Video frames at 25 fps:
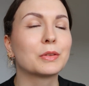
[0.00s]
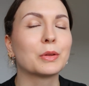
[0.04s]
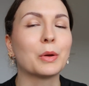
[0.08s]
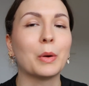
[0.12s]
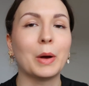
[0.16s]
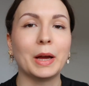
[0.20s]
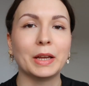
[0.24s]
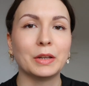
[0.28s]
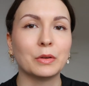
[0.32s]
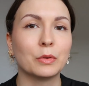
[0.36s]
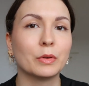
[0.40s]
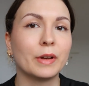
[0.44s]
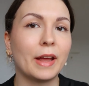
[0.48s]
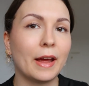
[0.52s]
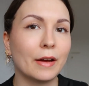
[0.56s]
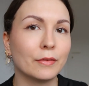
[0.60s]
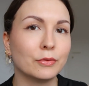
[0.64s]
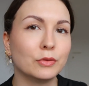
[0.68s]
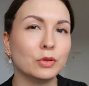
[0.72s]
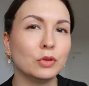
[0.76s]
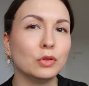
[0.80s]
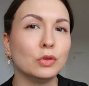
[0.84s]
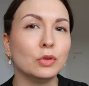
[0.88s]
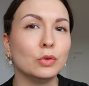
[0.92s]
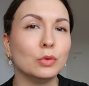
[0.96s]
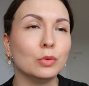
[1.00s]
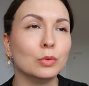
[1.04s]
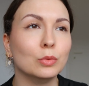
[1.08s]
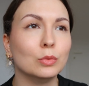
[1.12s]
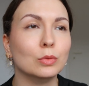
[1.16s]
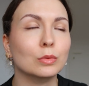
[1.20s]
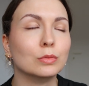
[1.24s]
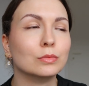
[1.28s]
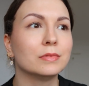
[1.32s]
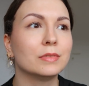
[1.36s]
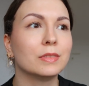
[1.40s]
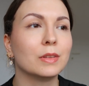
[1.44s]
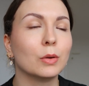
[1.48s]
so I don't have to
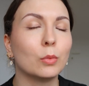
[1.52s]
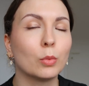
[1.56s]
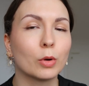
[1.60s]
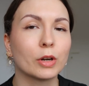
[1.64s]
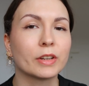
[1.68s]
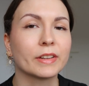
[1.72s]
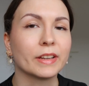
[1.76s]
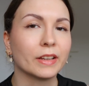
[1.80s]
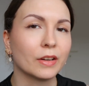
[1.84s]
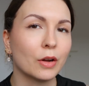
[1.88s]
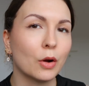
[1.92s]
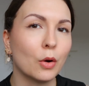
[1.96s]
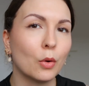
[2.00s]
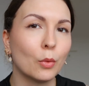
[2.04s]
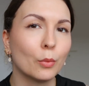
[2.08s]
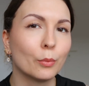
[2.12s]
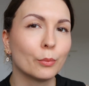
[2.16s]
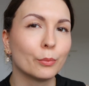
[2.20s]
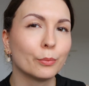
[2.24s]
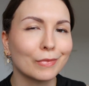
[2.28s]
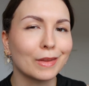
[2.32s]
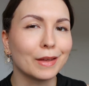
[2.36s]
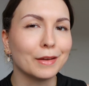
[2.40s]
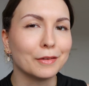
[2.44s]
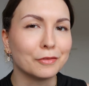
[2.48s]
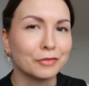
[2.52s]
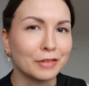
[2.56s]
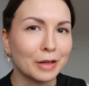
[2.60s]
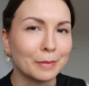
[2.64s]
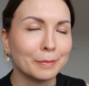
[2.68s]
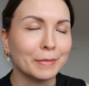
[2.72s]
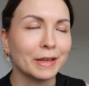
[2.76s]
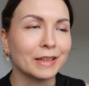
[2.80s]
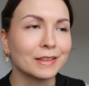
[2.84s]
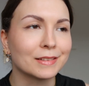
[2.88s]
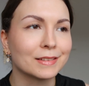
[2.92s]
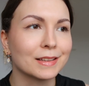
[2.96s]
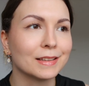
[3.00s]
do the work at home, if
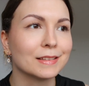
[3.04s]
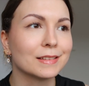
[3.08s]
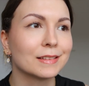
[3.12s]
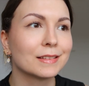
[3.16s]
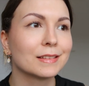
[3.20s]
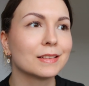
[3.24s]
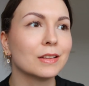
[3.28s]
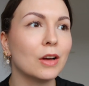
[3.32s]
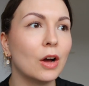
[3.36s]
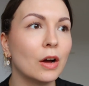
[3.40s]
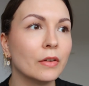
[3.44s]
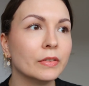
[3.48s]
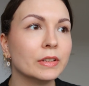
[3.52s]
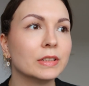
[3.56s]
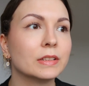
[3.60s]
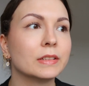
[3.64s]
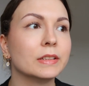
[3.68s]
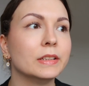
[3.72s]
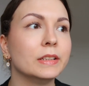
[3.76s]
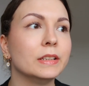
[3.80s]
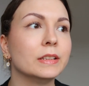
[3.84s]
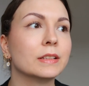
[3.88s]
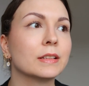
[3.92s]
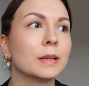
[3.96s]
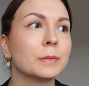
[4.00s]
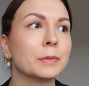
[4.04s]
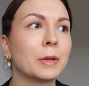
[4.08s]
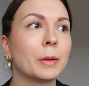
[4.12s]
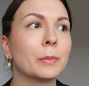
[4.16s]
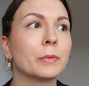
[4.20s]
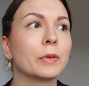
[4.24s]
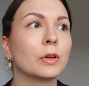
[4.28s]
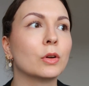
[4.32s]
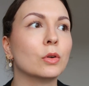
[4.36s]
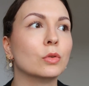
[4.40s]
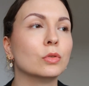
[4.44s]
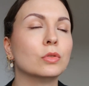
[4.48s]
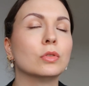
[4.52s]
that makes sense. Obviously,
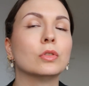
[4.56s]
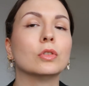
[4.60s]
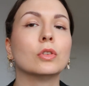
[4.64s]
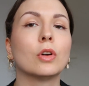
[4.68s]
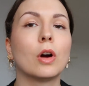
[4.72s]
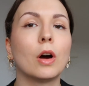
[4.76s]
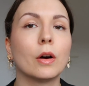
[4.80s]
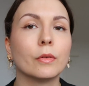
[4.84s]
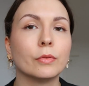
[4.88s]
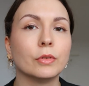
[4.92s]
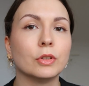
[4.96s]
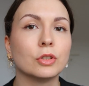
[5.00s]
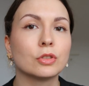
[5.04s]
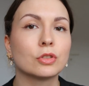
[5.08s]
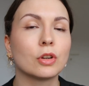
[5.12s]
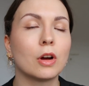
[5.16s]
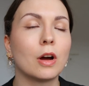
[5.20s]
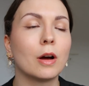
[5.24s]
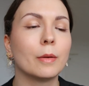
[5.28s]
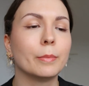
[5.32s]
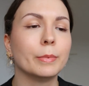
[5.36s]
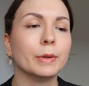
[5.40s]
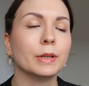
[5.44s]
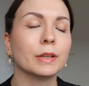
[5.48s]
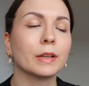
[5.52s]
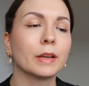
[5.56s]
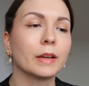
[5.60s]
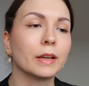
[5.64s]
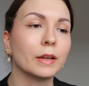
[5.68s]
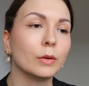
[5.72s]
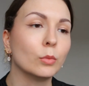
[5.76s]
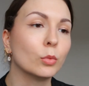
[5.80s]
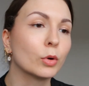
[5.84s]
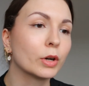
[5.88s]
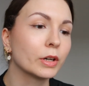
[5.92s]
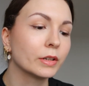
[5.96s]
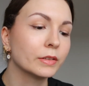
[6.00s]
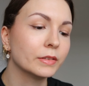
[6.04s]
sometimes I go to the coffee shop and I
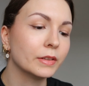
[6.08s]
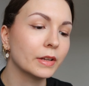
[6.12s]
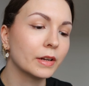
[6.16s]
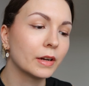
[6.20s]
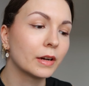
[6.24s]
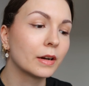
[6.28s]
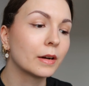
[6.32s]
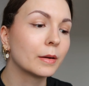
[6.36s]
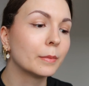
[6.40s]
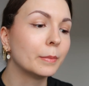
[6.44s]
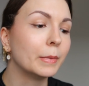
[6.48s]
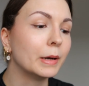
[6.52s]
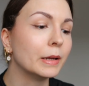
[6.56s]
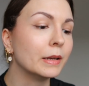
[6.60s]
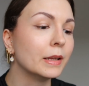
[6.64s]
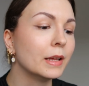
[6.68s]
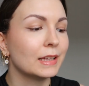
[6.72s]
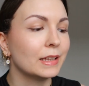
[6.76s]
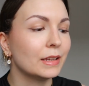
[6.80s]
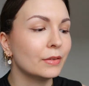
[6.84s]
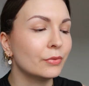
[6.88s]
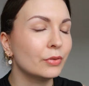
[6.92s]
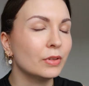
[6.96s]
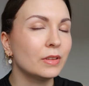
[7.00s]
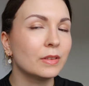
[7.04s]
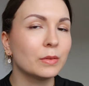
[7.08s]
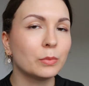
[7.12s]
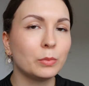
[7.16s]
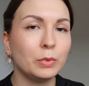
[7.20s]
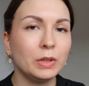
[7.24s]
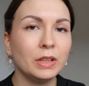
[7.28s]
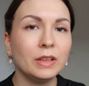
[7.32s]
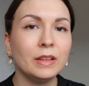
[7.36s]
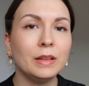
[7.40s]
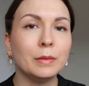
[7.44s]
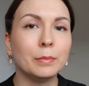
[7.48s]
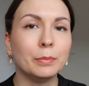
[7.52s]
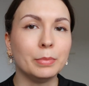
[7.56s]
work there, but if it's
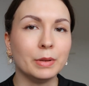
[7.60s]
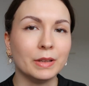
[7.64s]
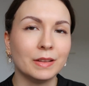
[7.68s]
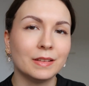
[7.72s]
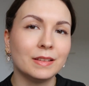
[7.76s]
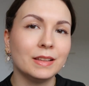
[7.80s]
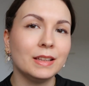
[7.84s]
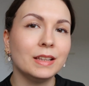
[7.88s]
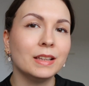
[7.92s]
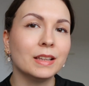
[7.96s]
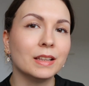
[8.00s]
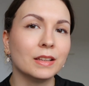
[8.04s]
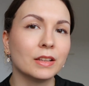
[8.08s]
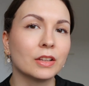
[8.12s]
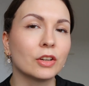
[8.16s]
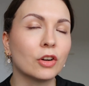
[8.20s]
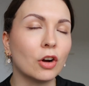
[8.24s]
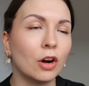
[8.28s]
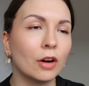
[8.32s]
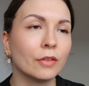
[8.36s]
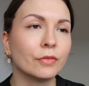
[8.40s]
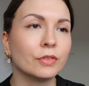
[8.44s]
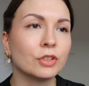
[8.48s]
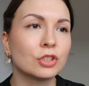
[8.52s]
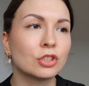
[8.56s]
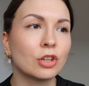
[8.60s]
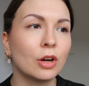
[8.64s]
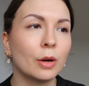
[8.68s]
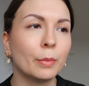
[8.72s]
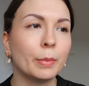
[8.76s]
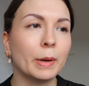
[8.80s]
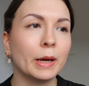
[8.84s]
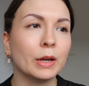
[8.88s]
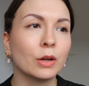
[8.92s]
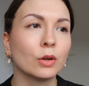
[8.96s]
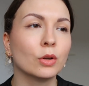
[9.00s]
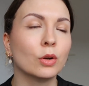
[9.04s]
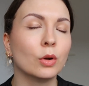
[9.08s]
really busy in the coffee shop,
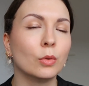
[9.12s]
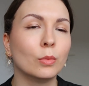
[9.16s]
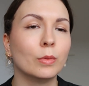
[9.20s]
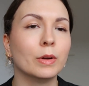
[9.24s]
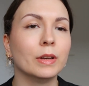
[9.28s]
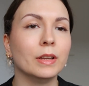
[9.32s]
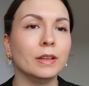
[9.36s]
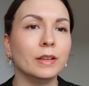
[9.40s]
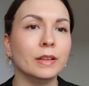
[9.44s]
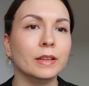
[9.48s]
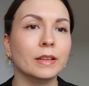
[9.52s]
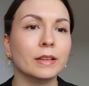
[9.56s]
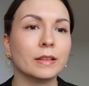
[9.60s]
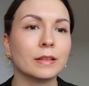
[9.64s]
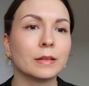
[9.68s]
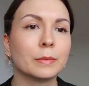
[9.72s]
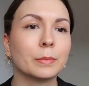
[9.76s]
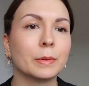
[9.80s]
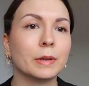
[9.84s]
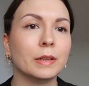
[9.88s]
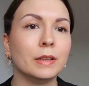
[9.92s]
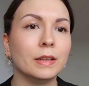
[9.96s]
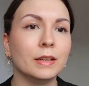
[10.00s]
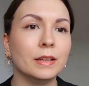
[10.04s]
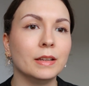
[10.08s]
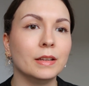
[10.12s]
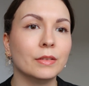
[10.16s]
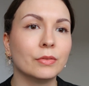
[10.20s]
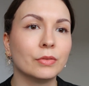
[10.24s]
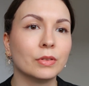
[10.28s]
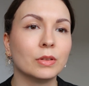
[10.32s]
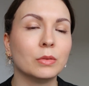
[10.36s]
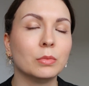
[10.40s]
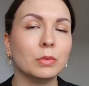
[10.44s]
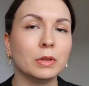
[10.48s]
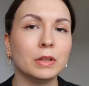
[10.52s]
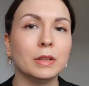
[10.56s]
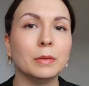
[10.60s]
I don't know what it is, but if
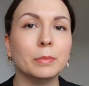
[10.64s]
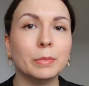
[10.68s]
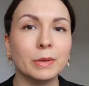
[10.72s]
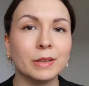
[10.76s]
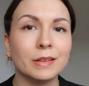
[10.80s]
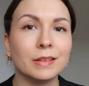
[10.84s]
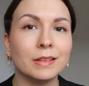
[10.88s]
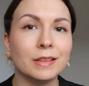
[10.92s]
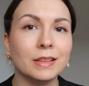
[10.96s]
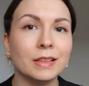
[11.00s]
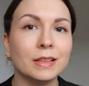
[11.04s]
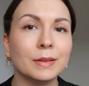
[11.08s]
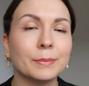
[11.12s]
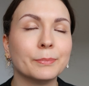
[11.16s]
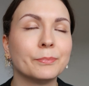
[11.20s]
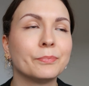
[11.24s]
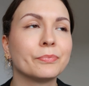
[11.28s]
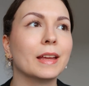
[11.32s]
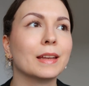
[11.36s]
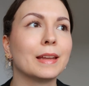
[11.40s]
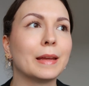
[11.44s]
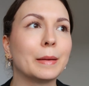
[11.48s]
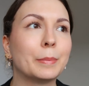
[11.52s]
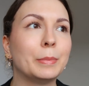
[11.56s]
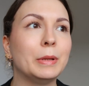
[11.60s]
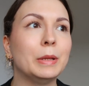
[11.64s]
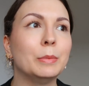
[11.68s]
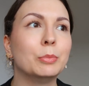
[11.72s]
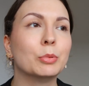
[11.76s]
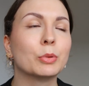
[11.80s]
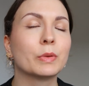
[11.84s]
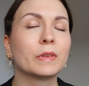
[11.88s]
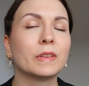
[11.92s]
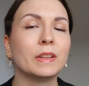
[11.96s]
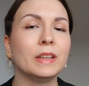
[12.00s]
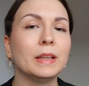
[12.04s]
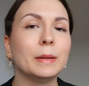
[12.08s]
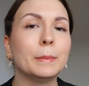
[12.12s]
it's really busy and like
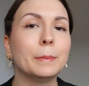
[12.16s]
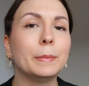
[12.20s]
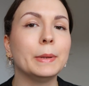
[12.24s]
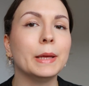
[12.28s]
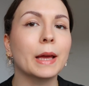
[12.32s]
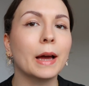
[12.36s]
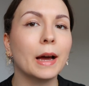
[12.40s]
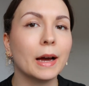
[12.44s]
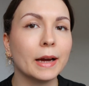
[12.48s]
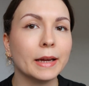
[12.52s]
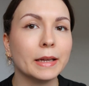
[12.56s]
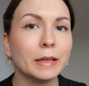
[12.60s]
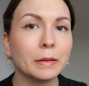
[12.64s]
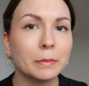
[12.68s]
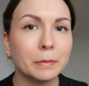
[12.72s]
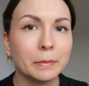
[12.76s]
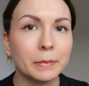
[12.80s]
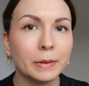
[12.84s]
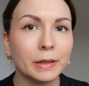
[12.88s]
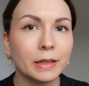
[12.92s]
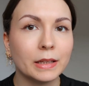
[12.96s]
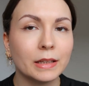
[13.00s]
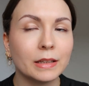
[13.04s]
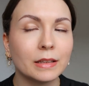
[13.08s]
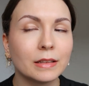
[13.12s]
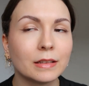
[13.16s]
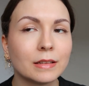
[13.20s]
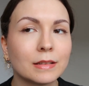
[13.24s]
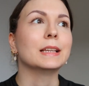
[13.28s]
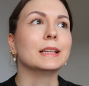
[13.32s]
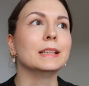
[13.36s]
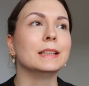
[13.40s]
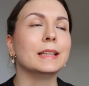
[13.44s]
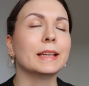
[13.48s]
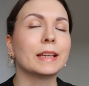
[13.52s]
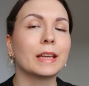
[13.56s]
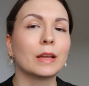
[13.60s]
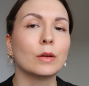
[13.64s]
people sitting behind me
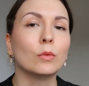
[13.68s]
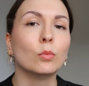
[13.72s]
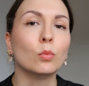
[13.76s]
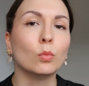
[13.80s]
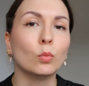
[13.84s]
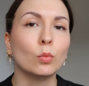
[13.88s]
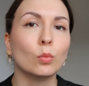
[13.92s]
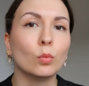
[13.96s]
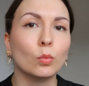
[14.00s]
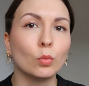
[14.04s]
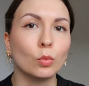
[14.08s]
and they can